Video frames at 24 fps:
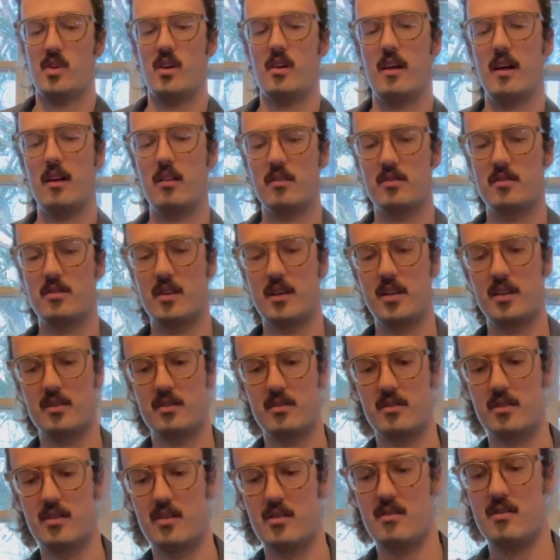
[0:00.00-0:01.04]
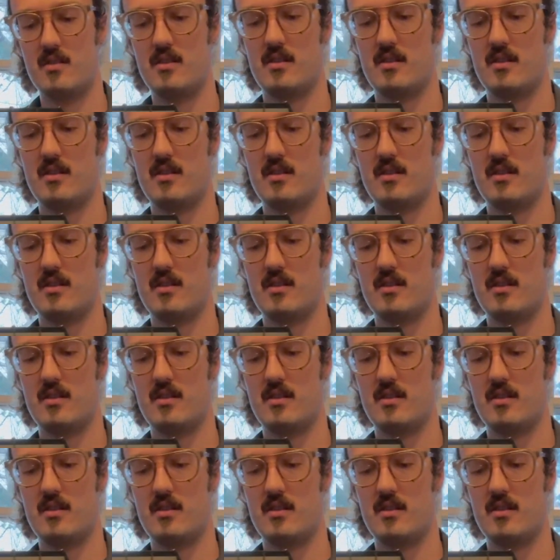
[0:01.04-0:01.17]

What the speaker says: That looks nice though.